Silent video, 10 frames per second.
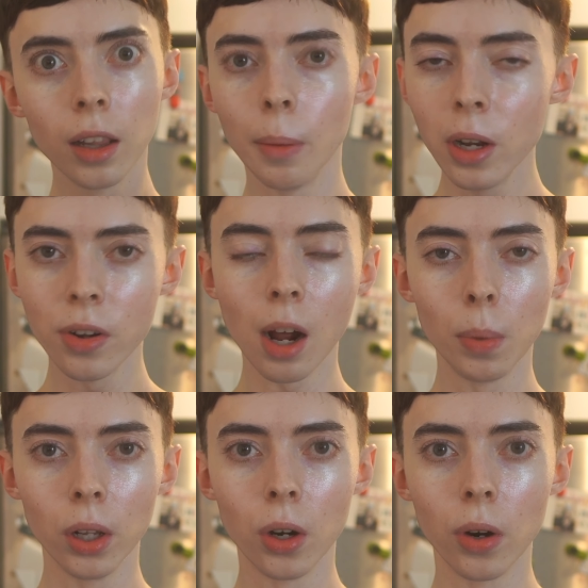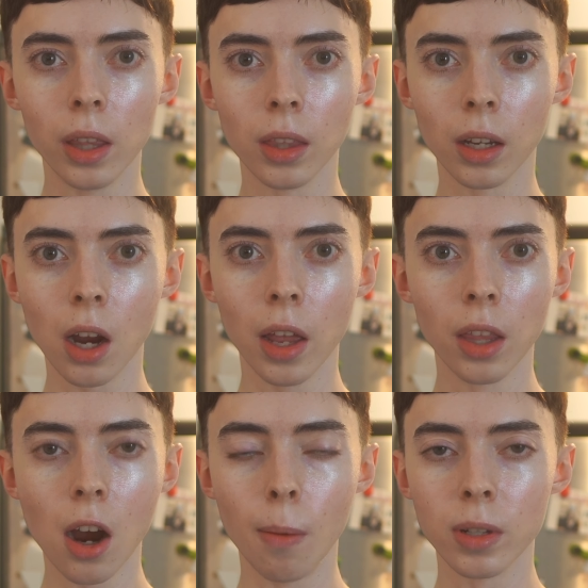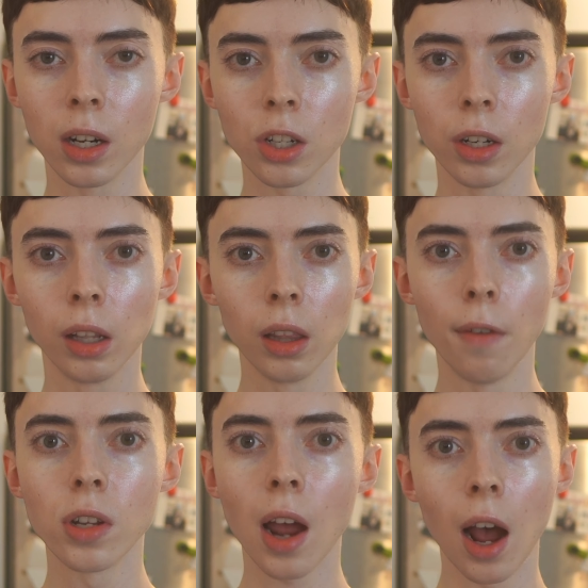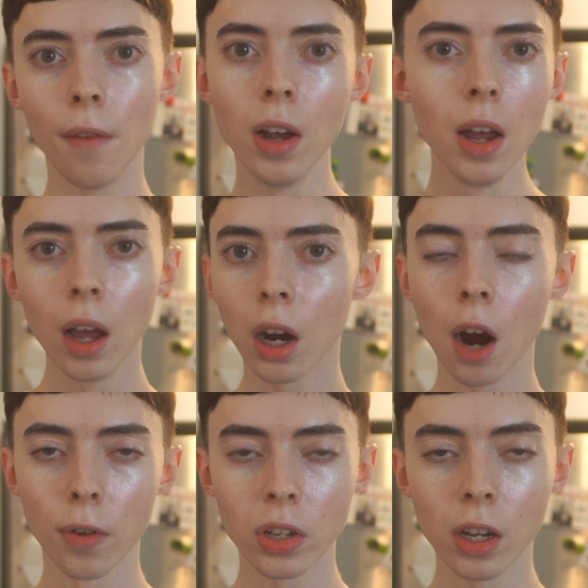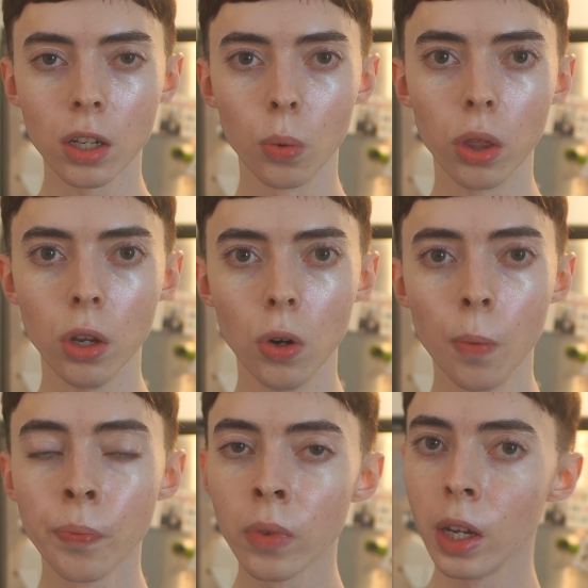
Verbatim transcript: Let me know down below in the in the comment section. I'd love to have a conversation with you.